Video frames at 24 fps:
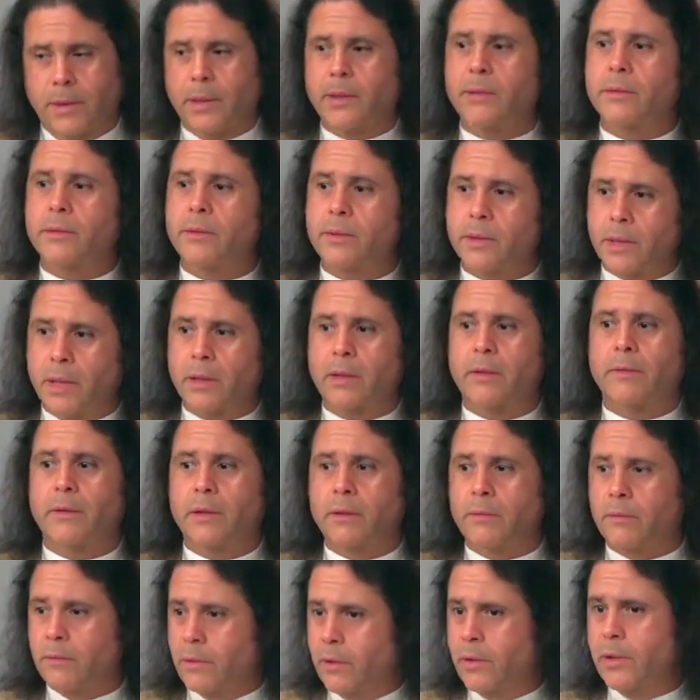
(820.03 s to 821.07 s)
Yeah,
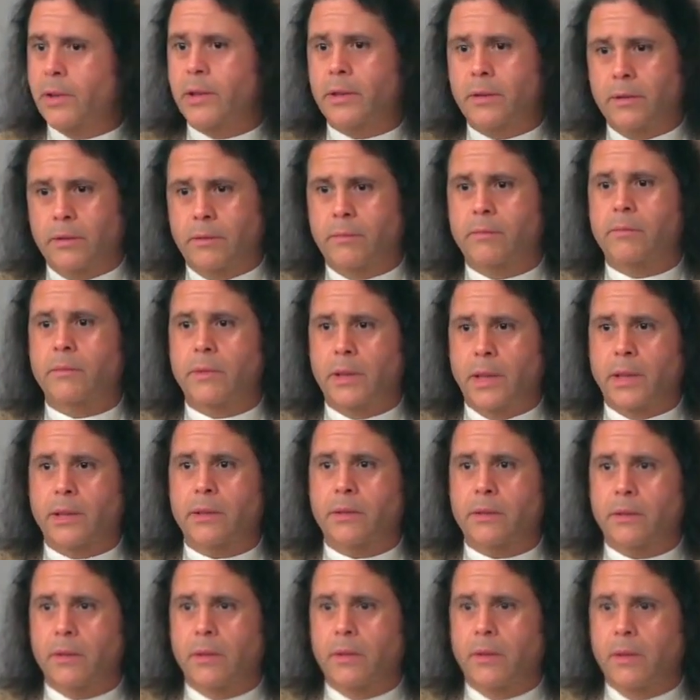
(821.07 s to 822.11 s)
sattva. Very good.
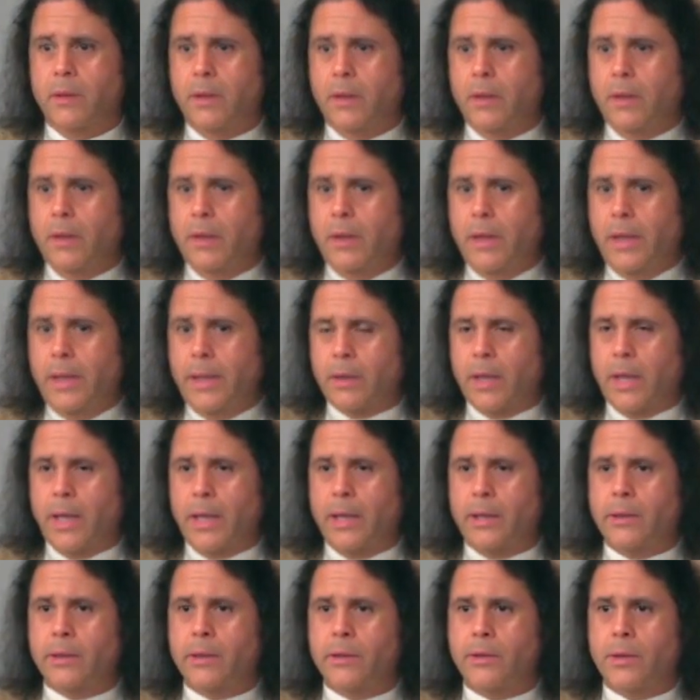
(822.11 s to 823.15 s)
Yes.
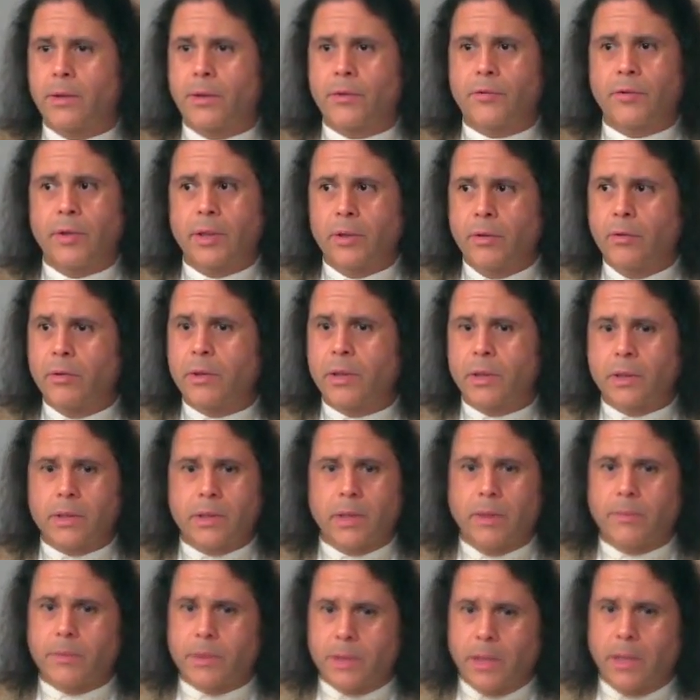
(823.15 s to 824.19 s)
And the 3 gunas
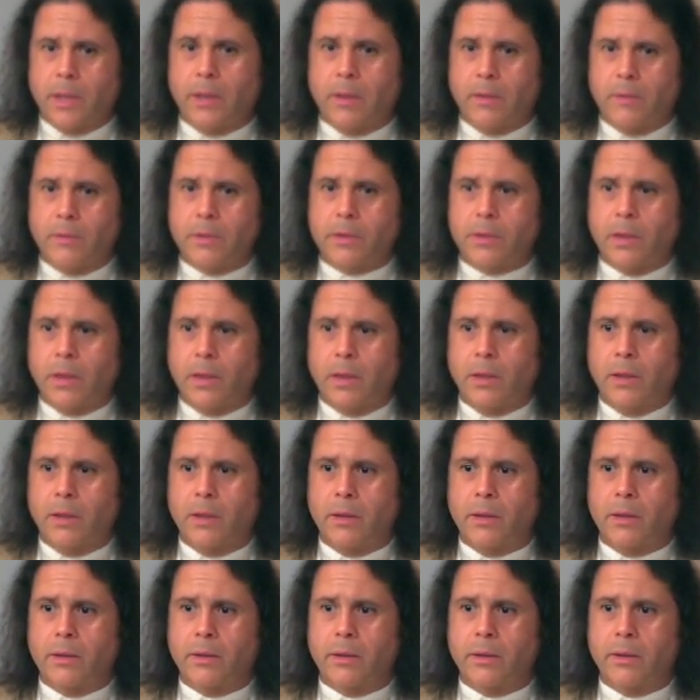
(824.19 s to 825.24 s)
themselves
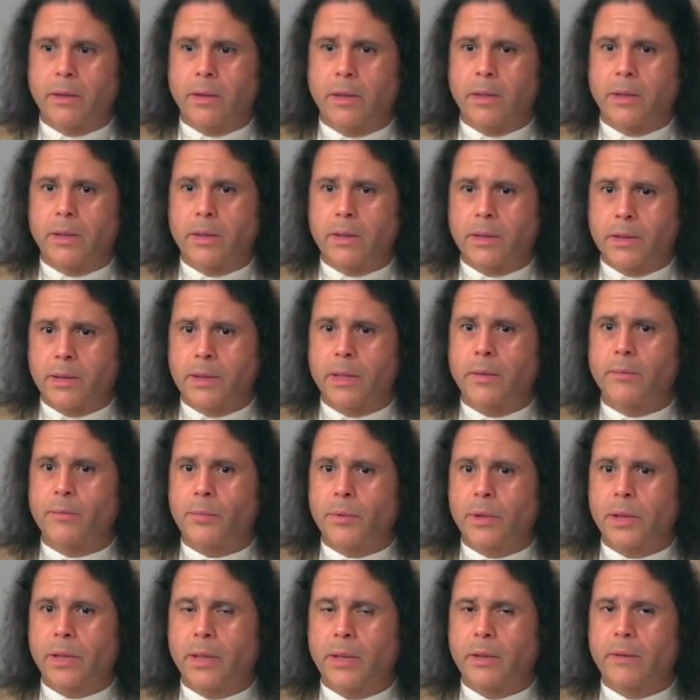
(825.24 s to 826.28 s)
are
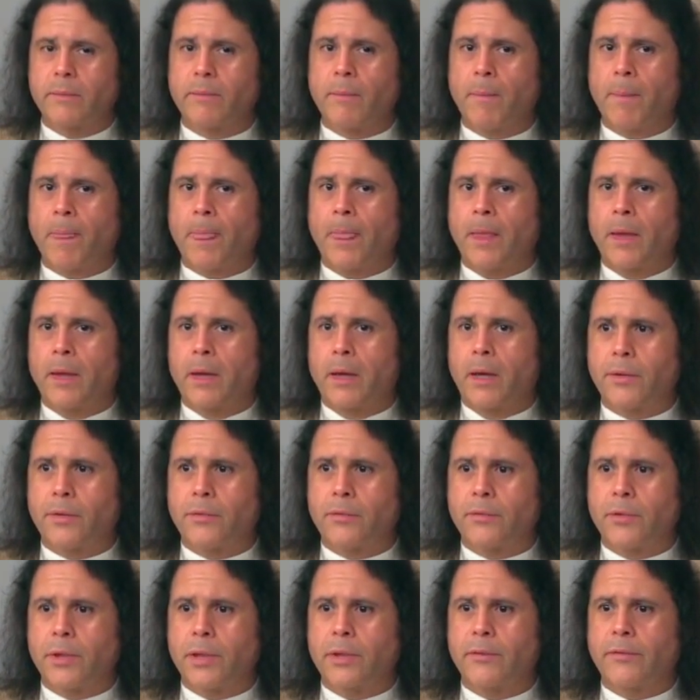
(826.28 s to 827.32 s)
simply
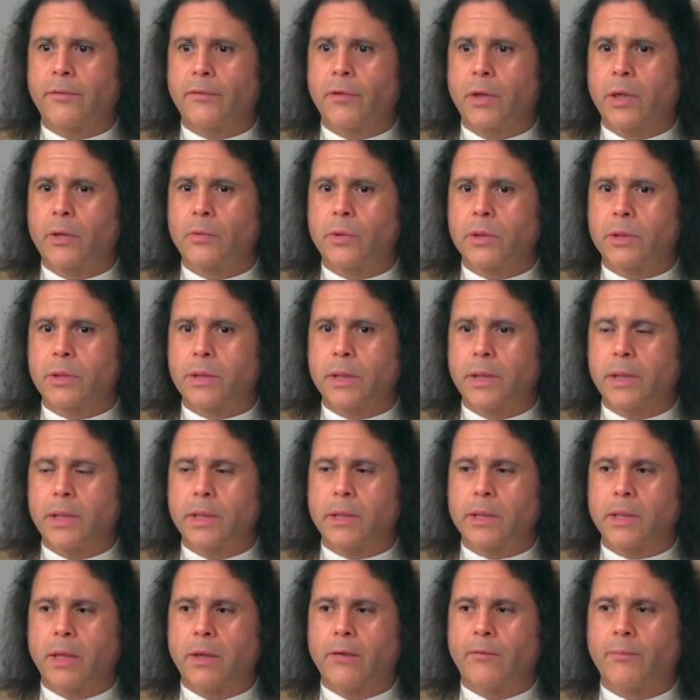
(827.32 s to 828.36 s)
3
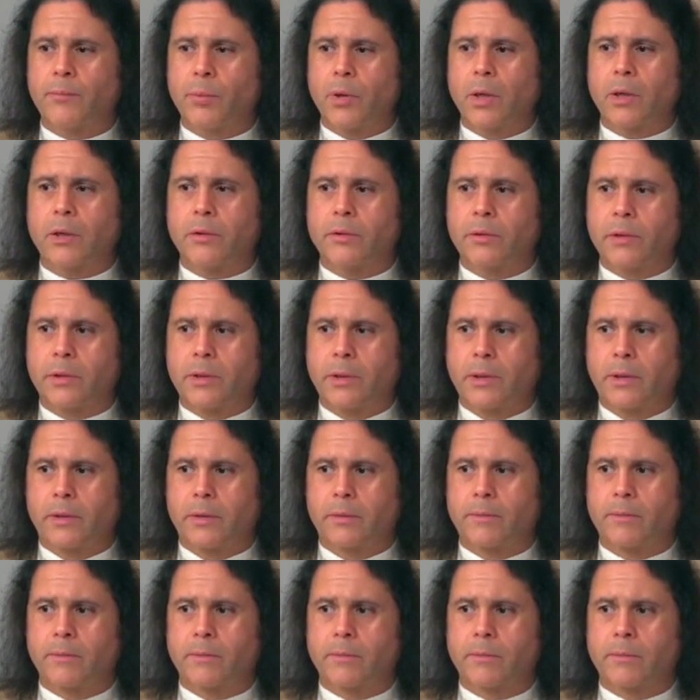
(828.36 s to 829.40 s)
frequencies of Prakriti
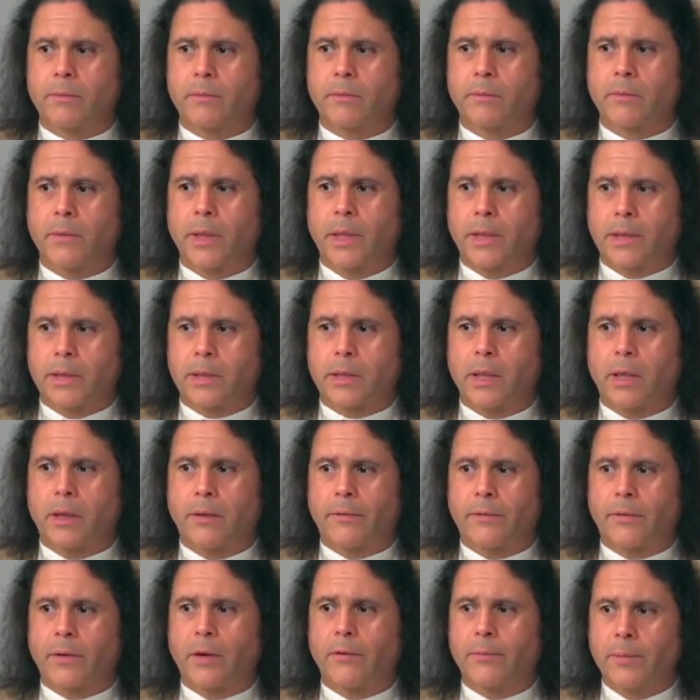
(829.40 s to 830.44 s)

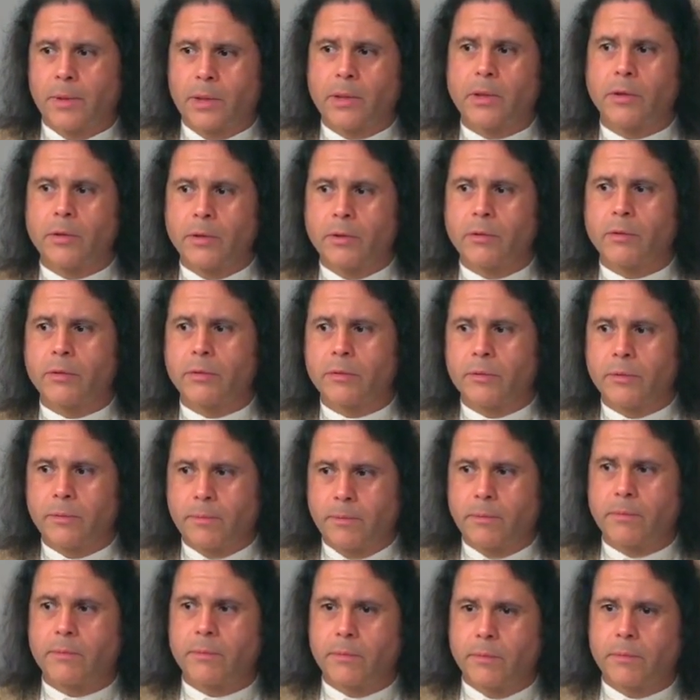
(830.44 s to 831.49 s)
itself, of material
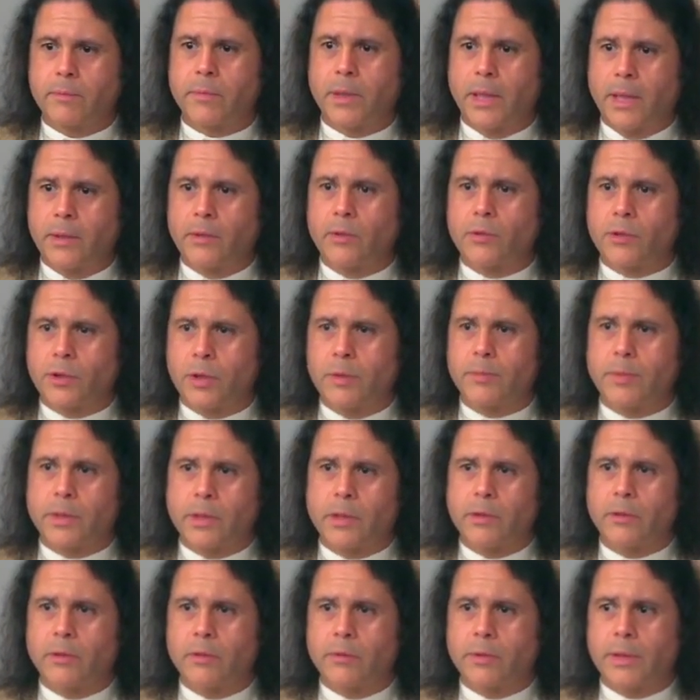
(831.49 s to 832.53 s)
energy,
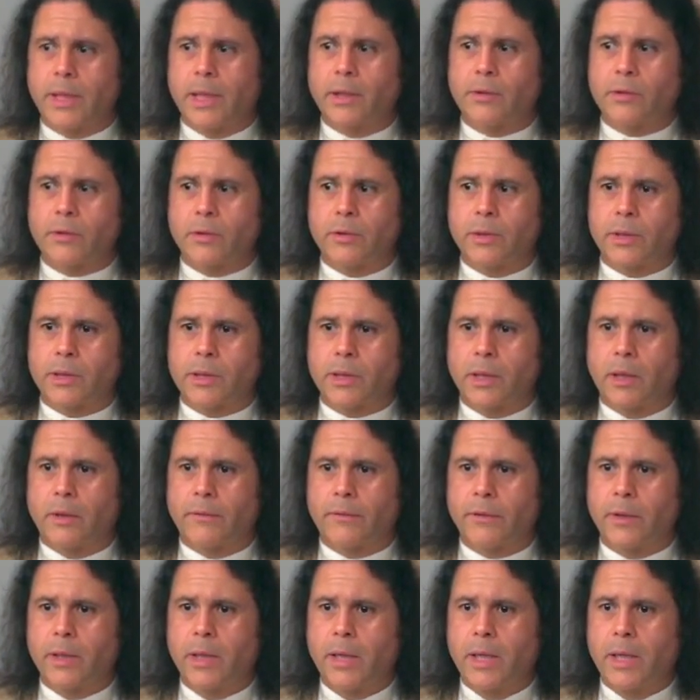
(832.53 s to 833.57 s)
material nature itself.